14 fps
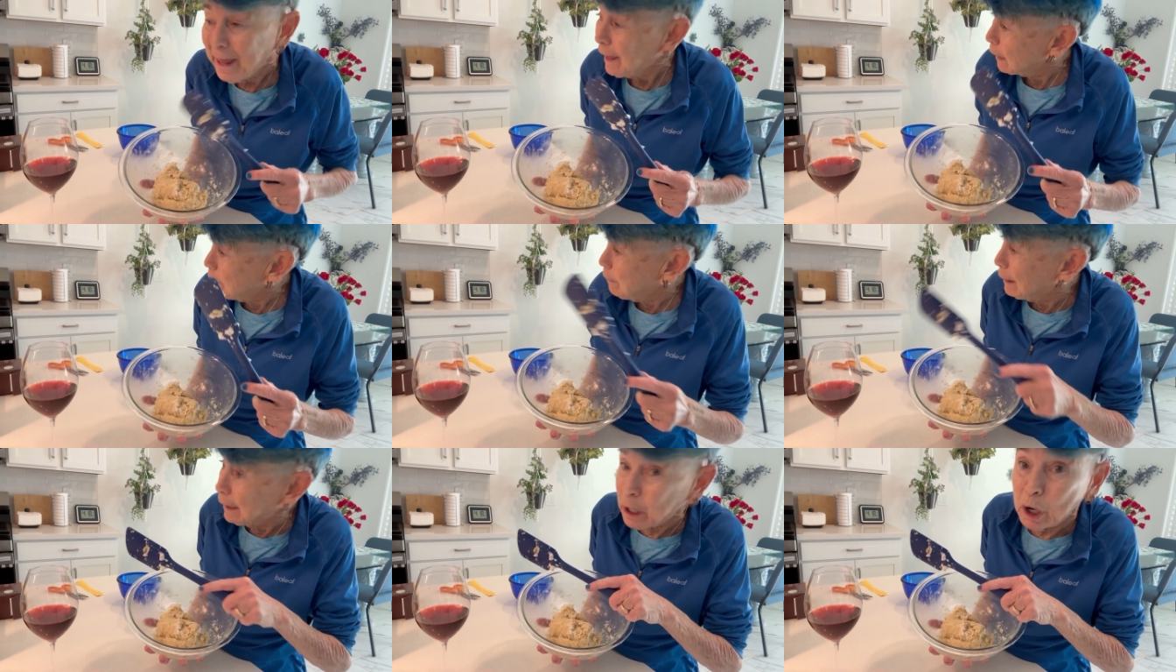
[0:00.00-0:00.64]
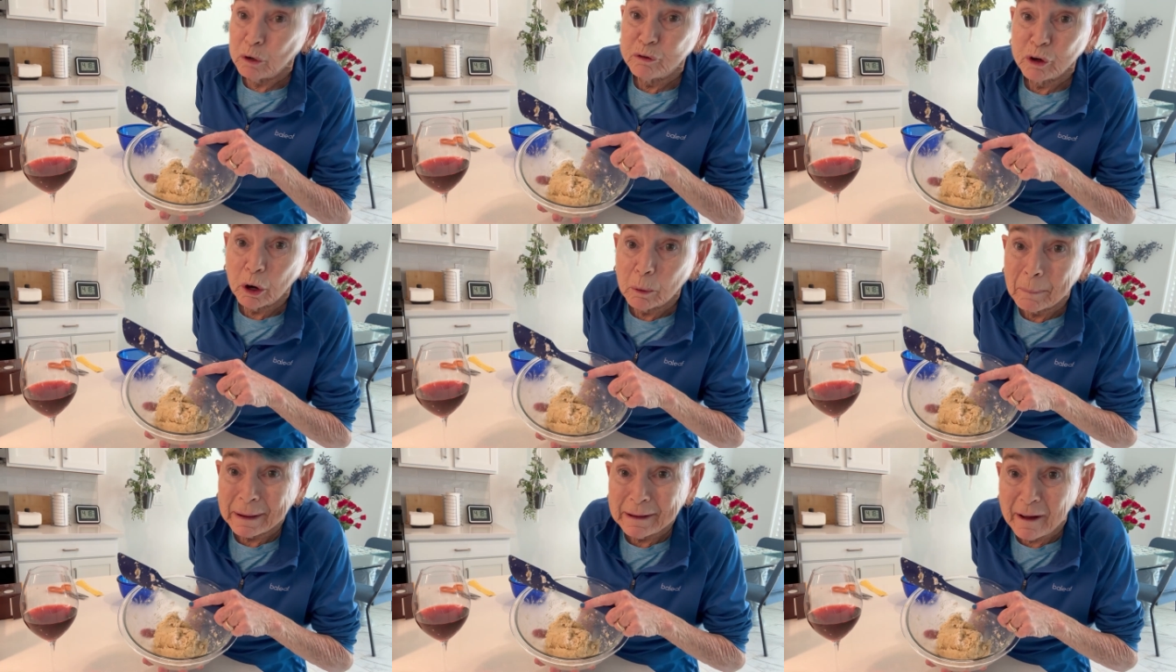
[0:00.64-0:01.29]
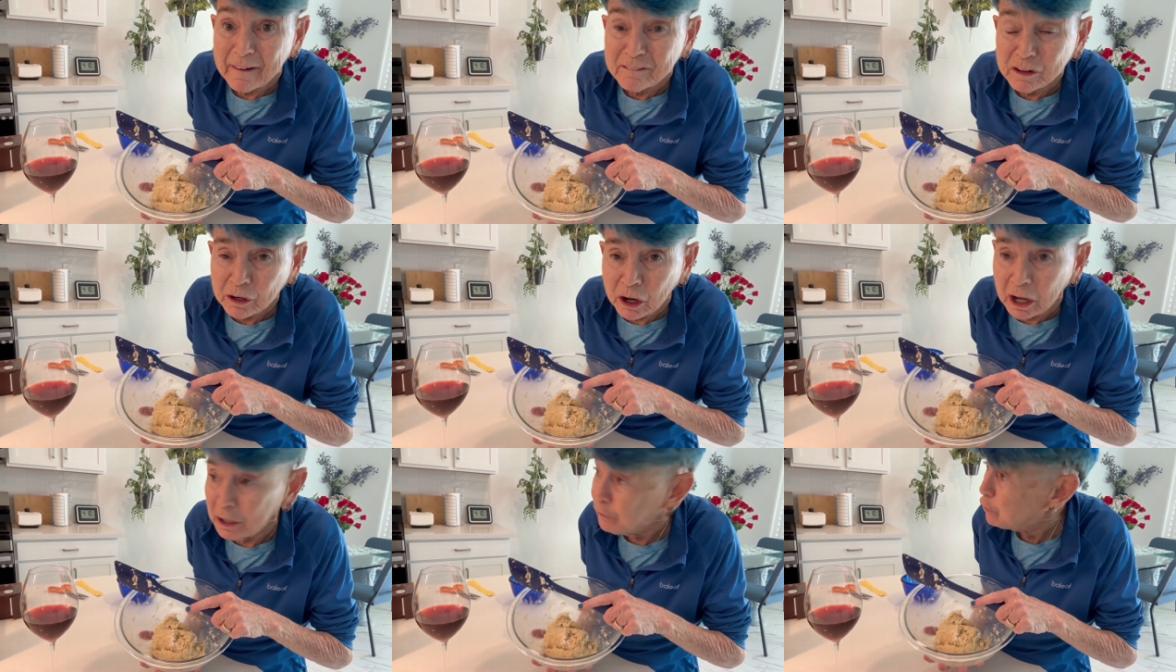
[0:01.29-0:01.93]
I'm gonna go turn my oven
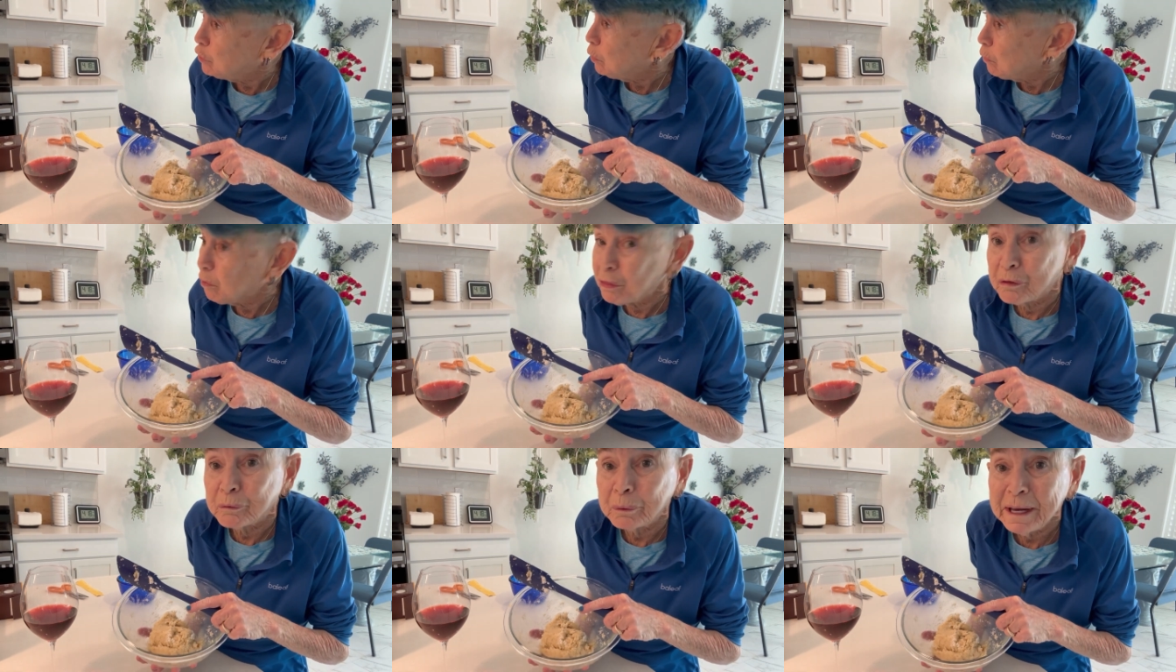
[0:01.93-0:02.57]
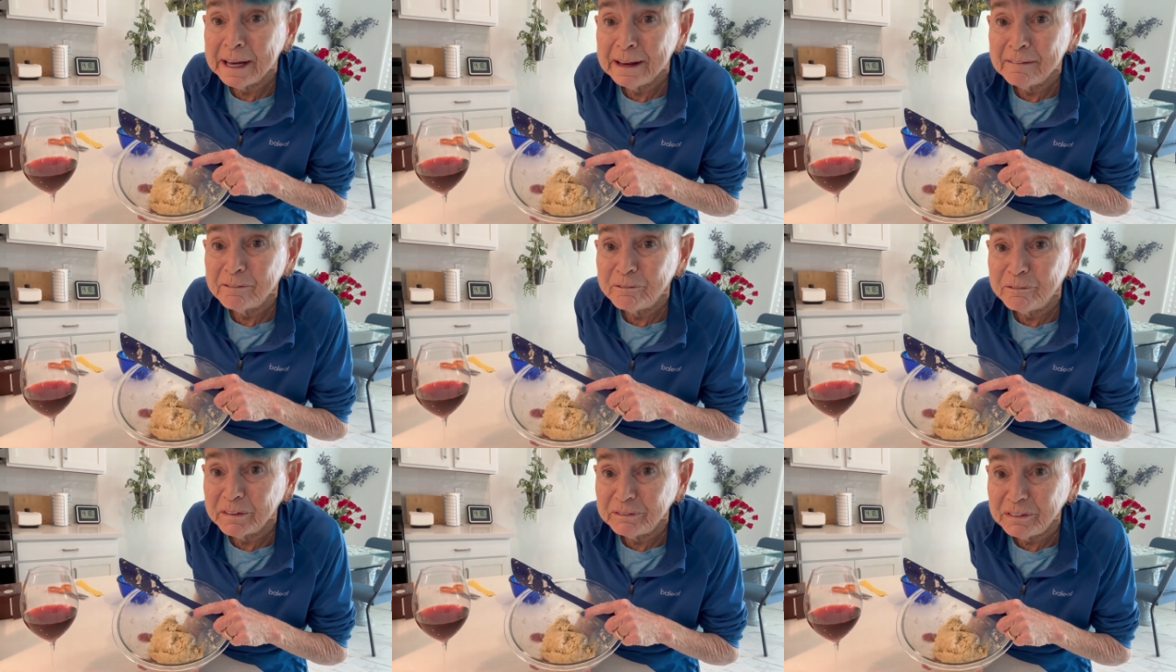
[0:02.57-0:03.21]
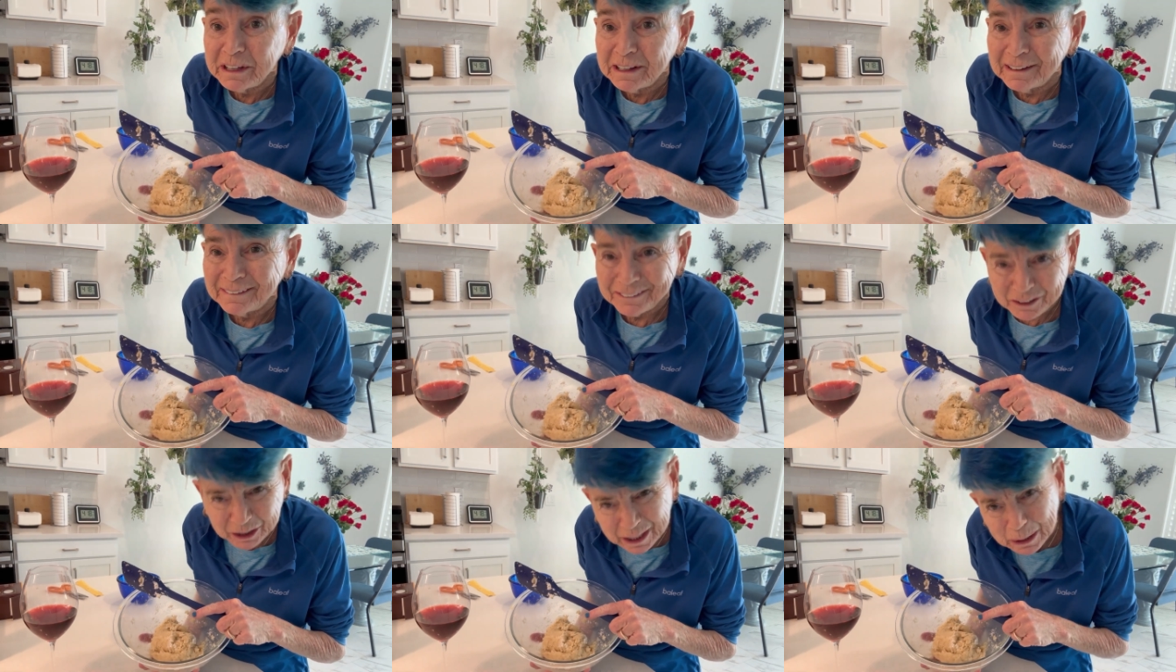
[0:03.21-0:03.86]
on to 350
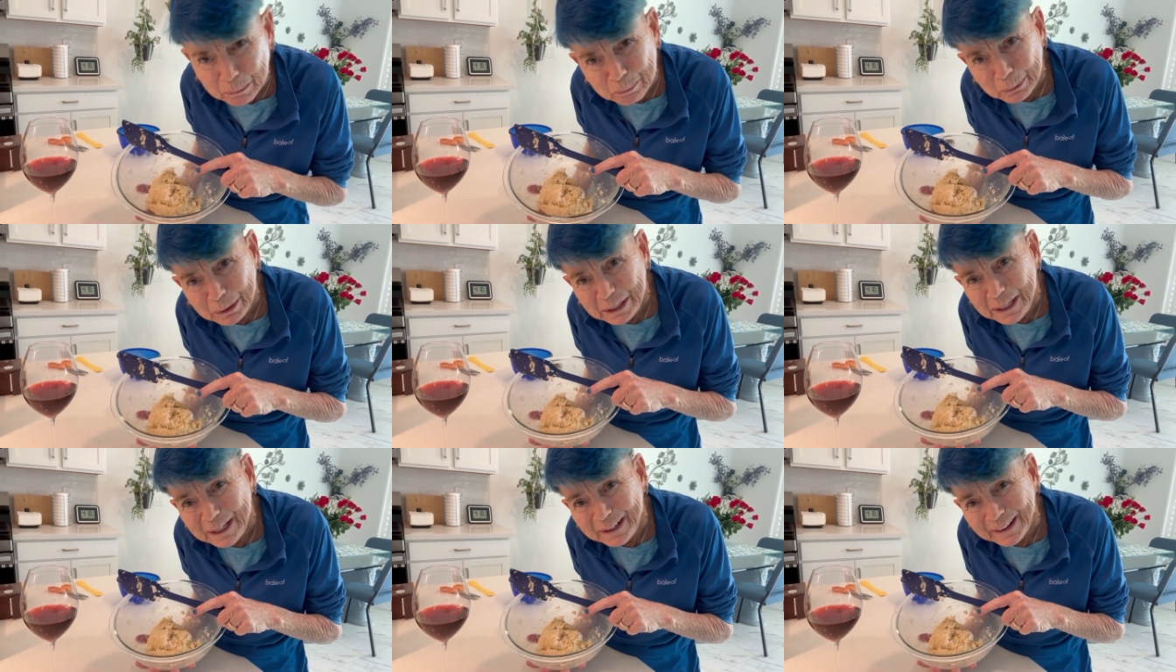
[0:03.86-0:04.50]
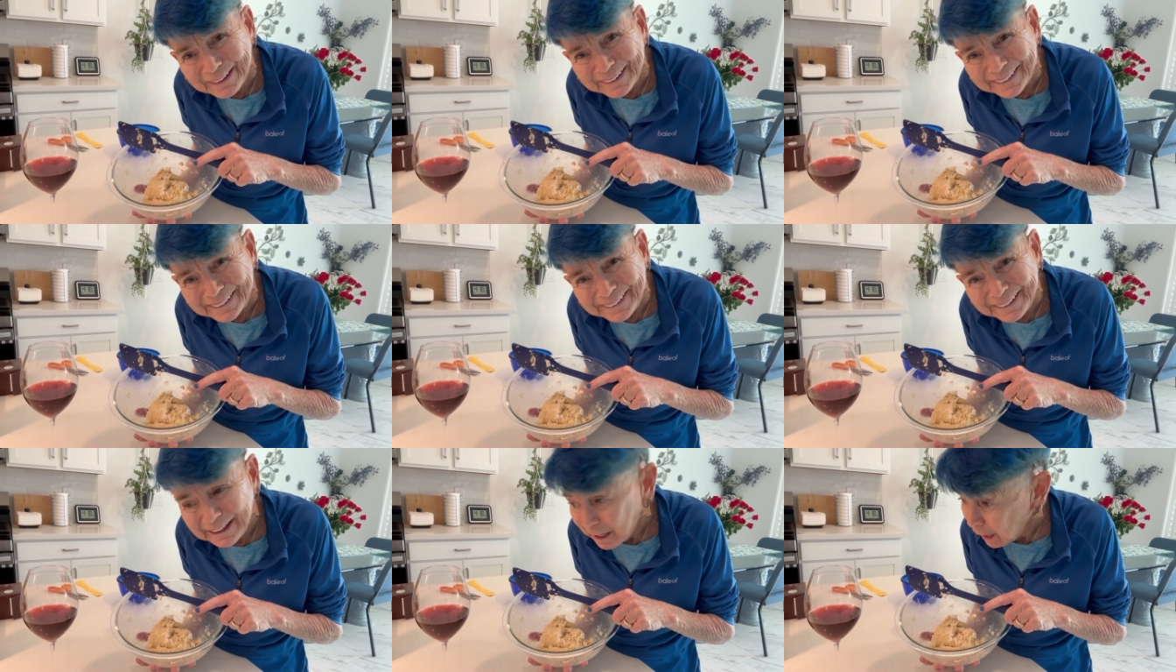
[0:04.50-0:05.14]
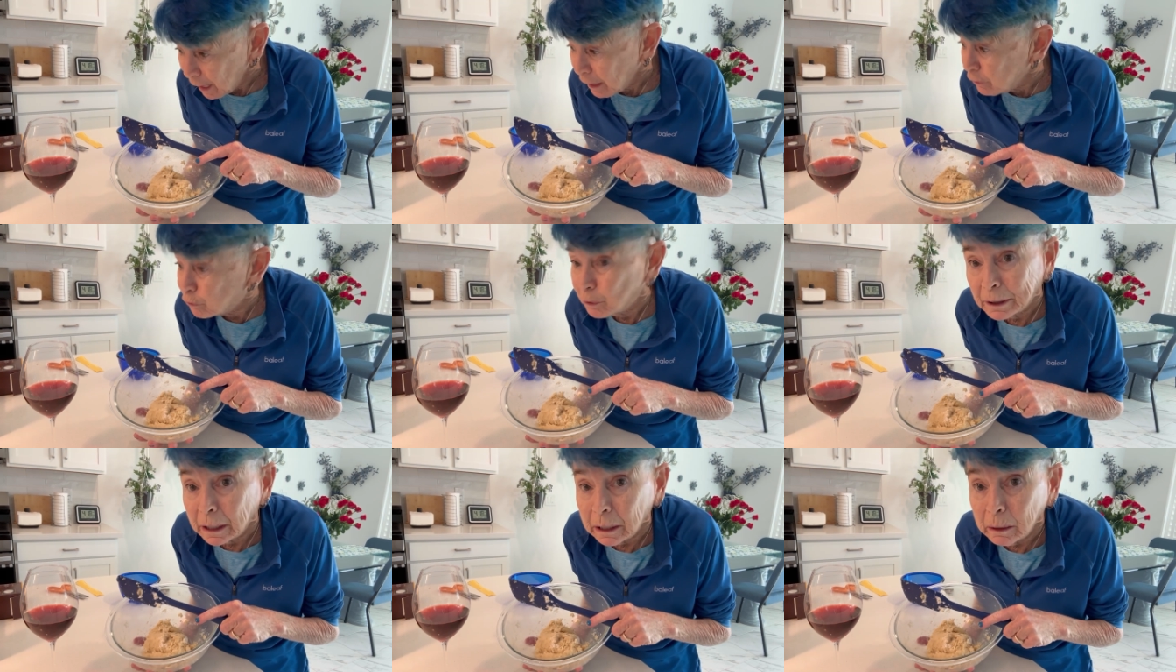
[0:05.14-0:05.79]
to get it preheating and
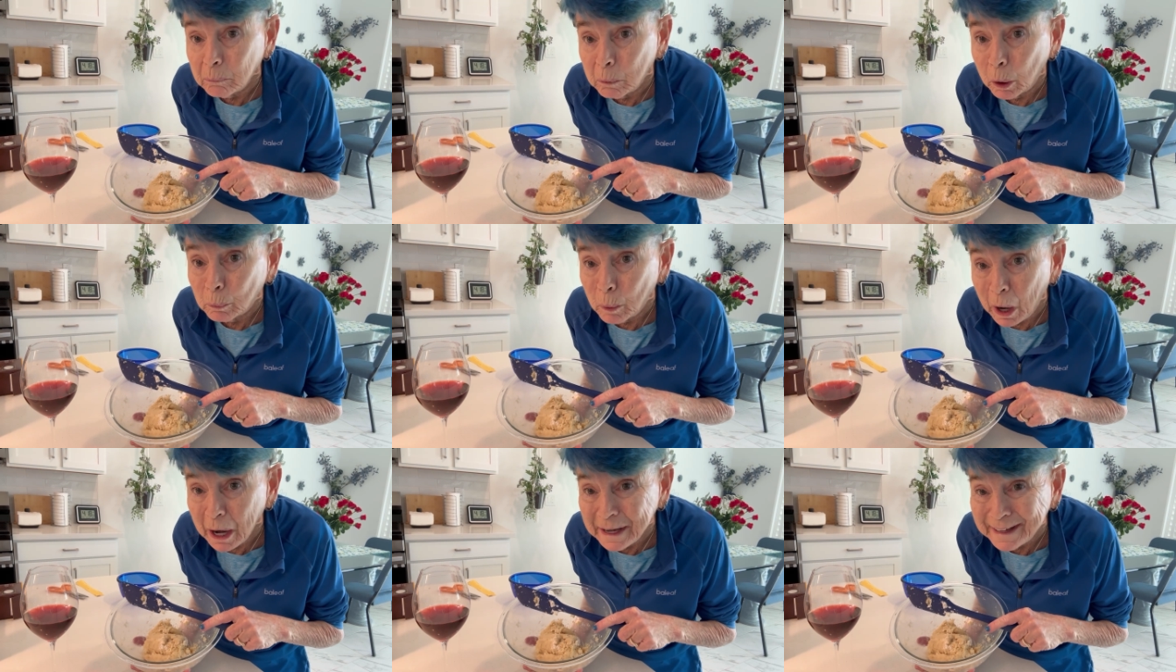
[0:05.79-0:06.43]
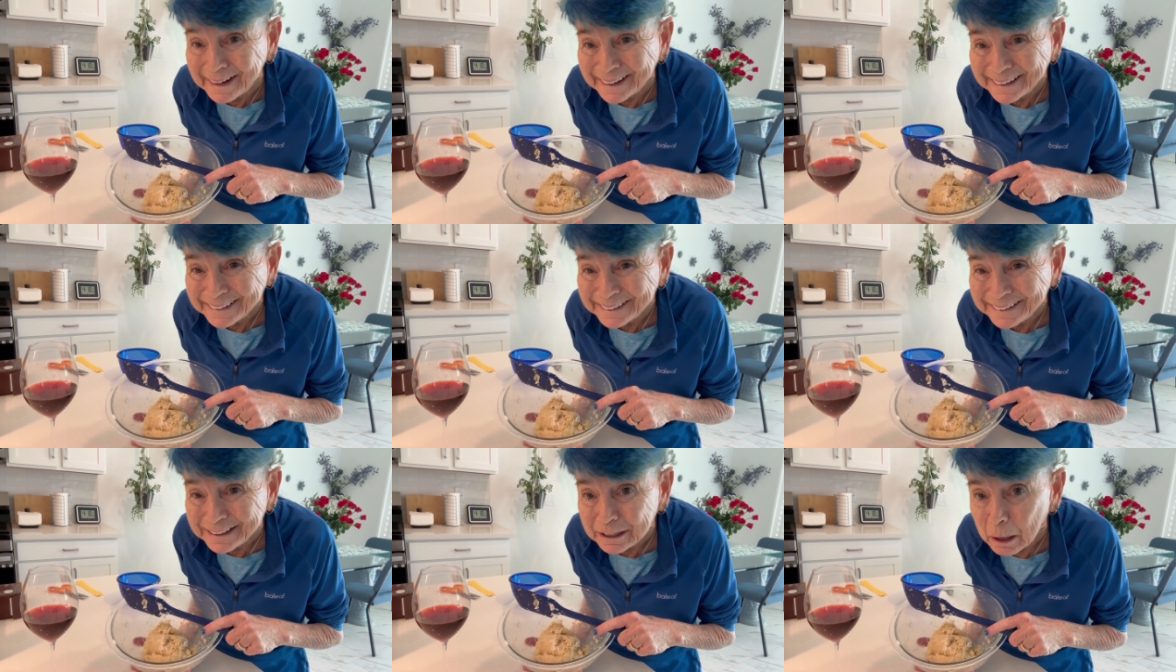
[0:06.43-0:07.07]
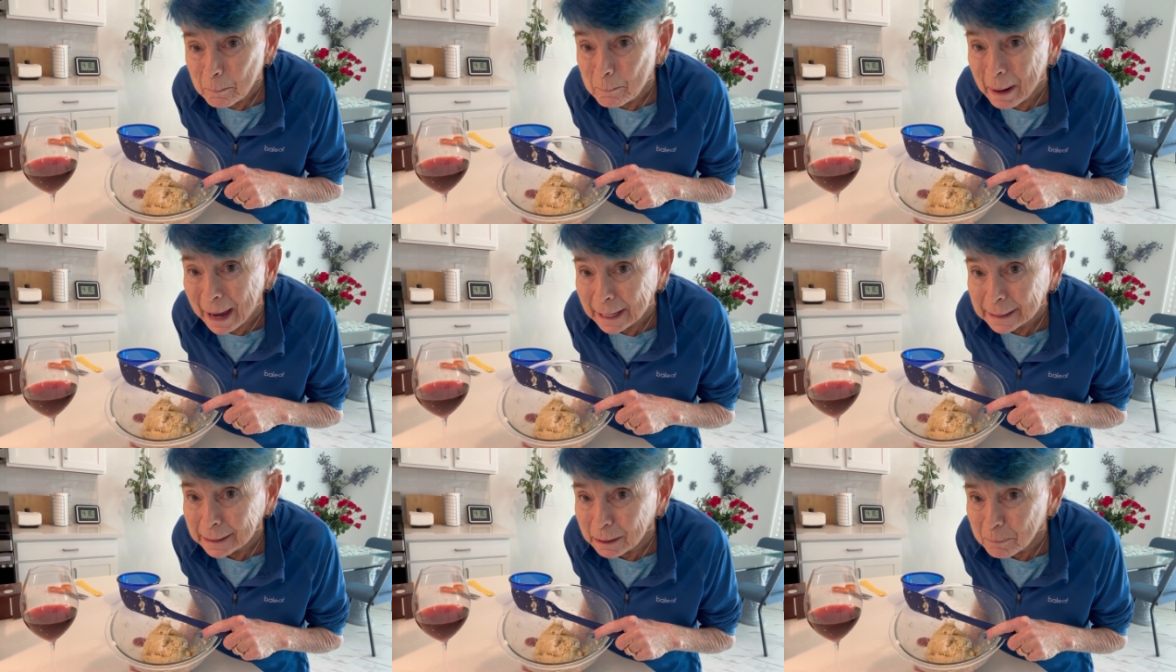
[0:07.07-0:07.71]
drink a little more wine.
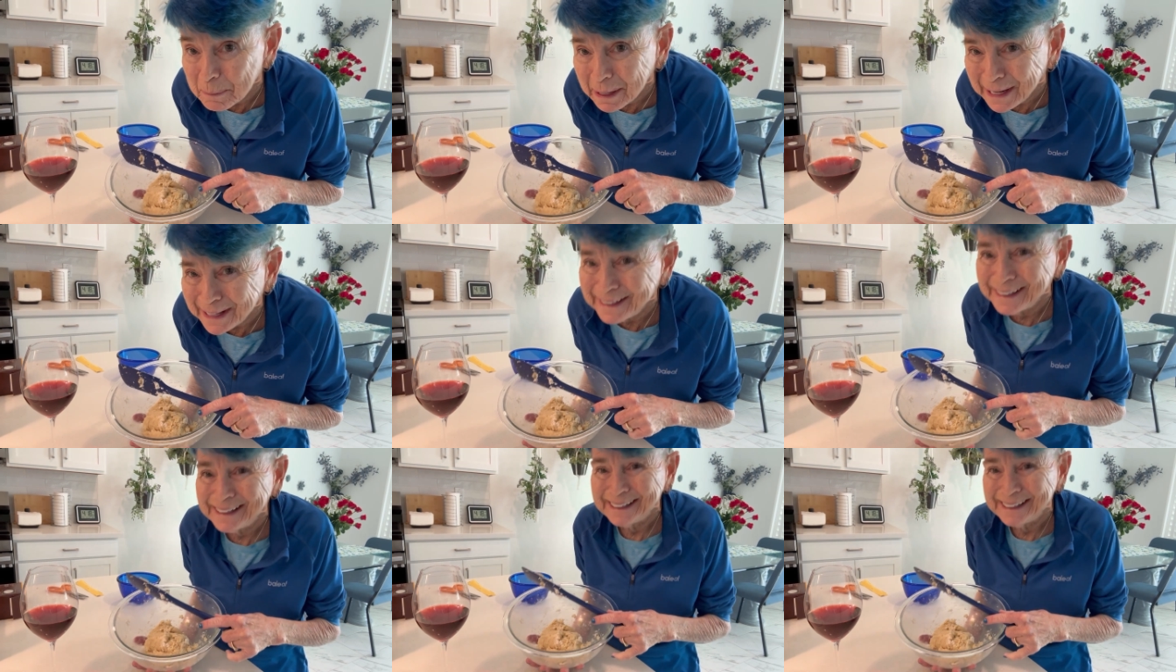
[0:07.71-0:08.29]
Back in a minute.